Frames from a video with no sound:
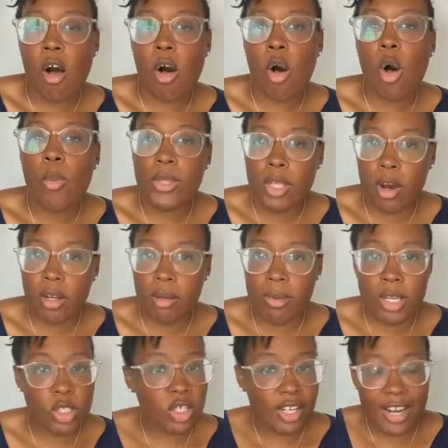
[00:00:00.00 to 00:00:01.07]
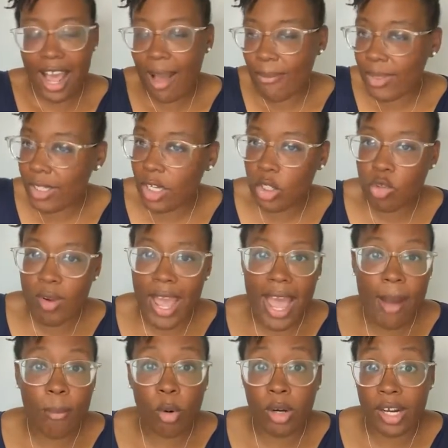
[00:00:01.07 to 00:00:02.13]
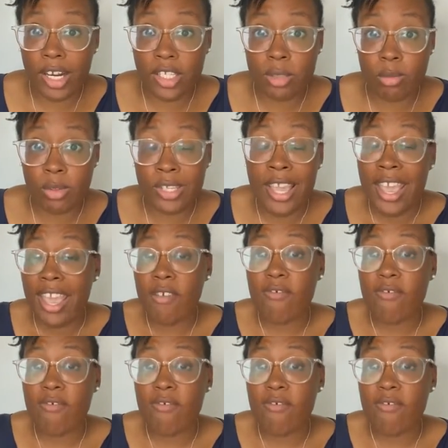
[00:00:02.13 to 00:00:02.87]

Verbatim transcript: all with automation, not because you had more customers.